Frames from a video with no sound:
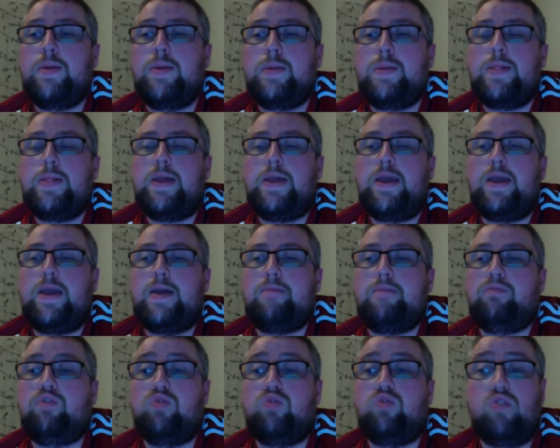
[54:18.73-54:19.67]

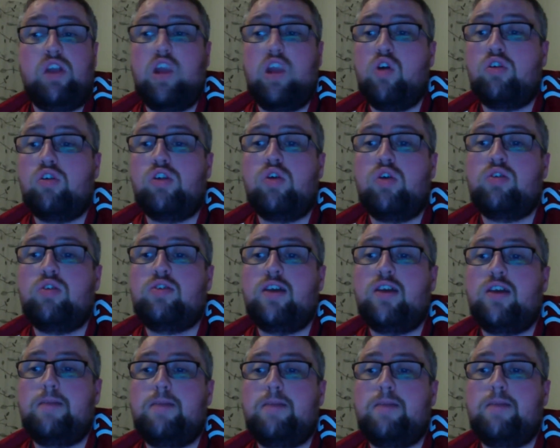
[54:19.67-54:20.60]
So a long
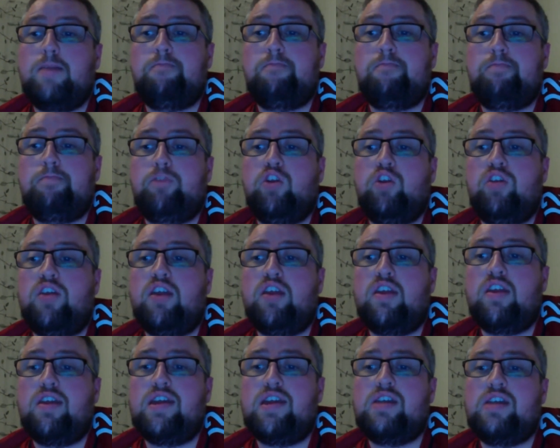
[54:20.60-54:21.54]
time. Do you think
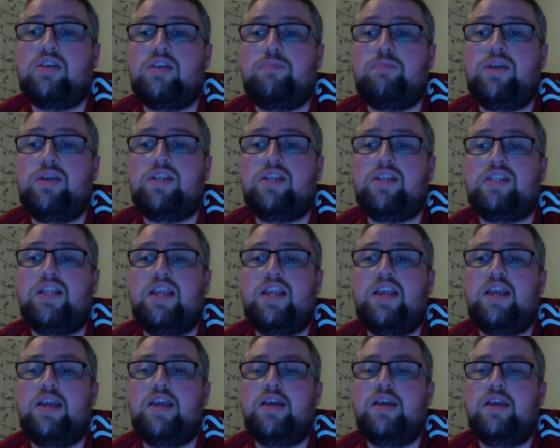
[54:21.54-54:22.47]
Kaiser beats
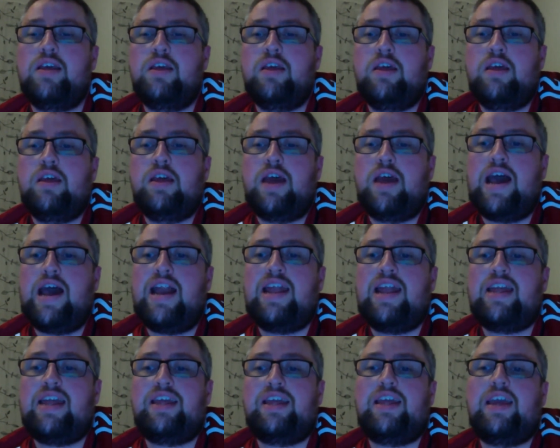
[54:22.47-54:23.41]
Lee? I
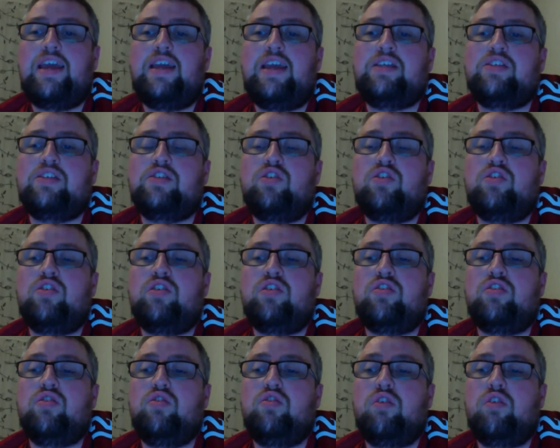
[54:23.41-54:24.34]
like Kaiser an
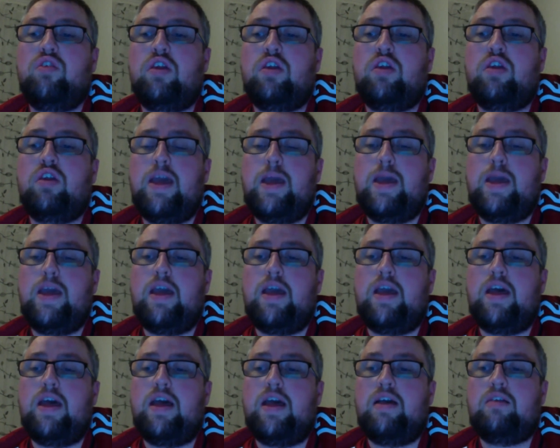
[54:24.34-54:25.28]
underdog.
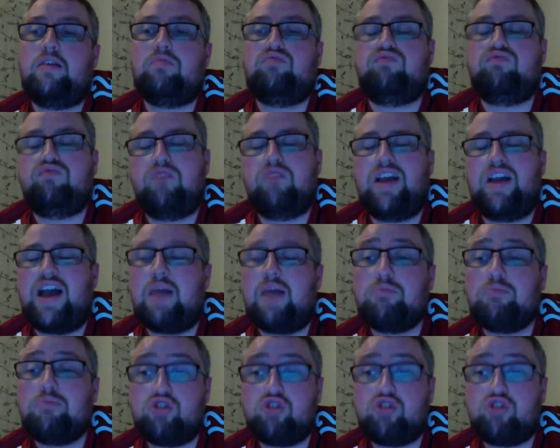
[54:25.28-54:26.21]
I'm
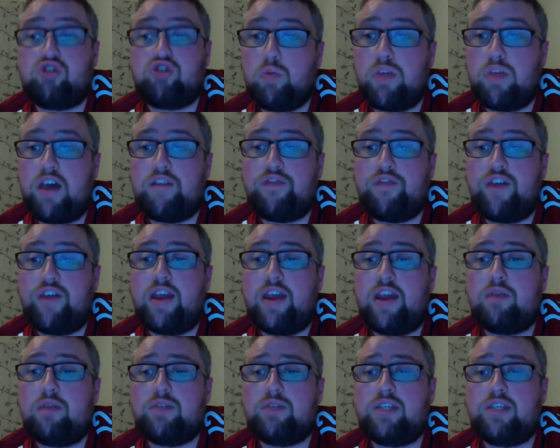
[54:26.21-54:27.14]
struggling with that fight. I
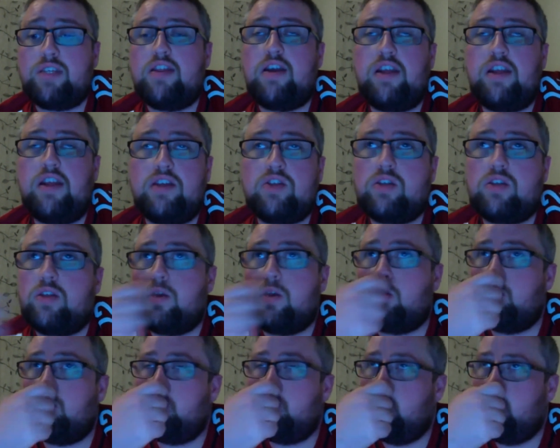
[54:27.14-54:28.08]
was saying that yesterday
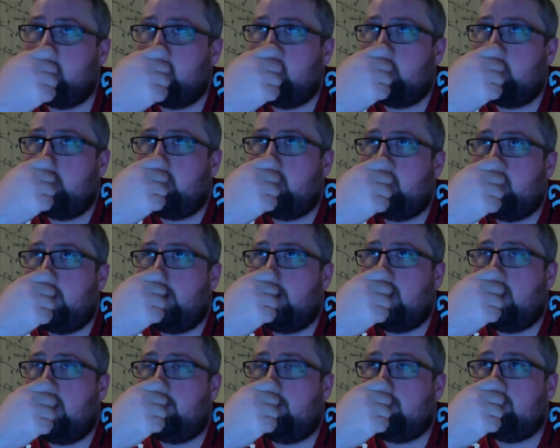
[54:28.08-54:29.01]
on
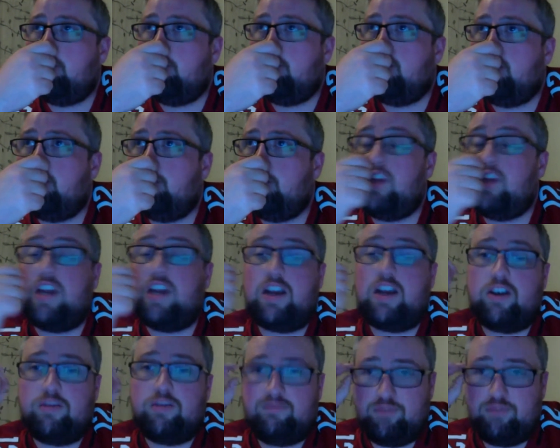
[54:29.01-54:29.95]
to
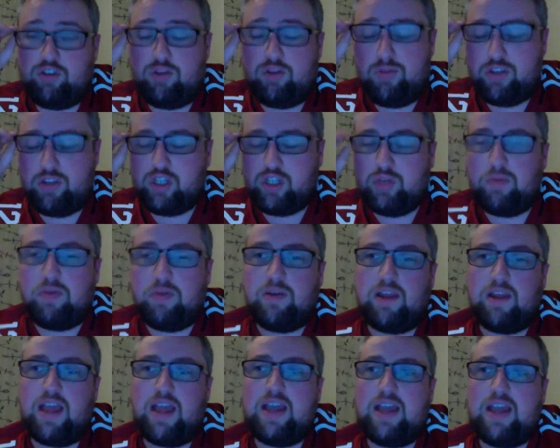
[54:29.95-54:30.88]
some of the
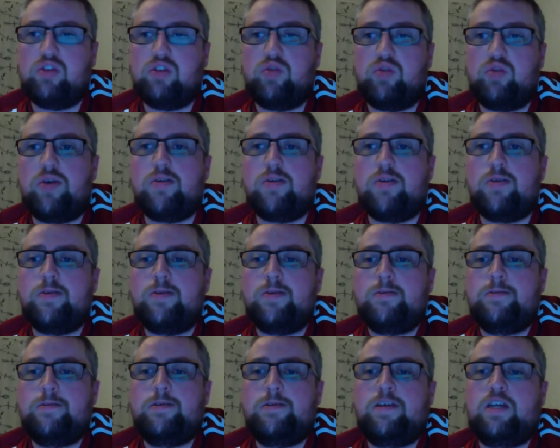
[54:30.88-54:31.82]
guys on Twitter
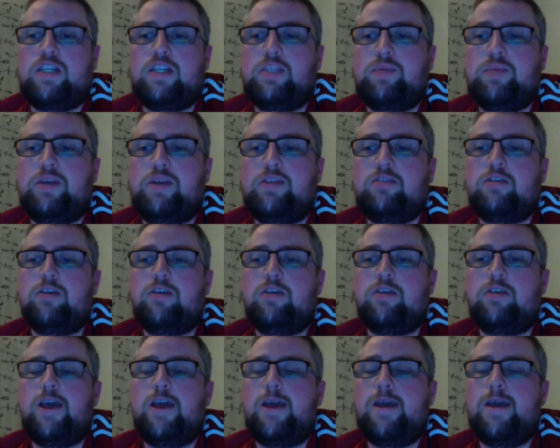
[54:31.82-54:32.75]
that I speak
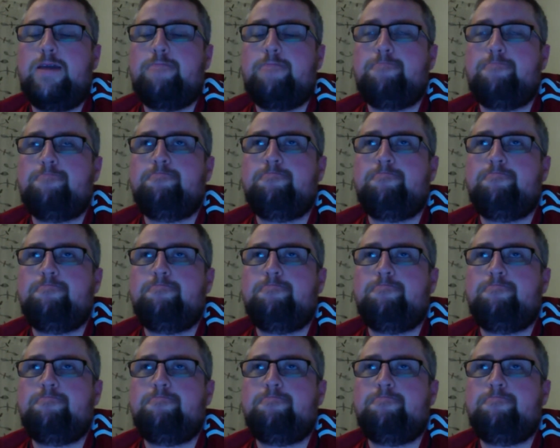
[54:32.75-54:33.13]
to.